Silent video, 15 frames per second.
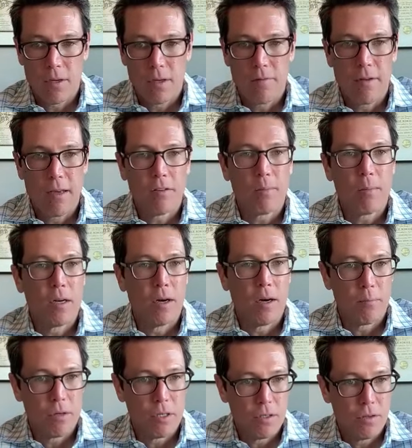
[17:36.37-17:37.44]
investment
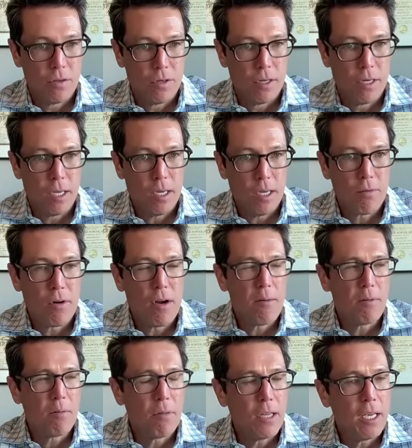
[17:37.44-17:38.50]
opportunity,
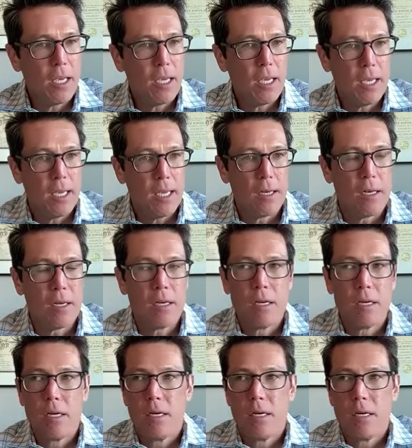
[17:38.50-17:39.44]
probably in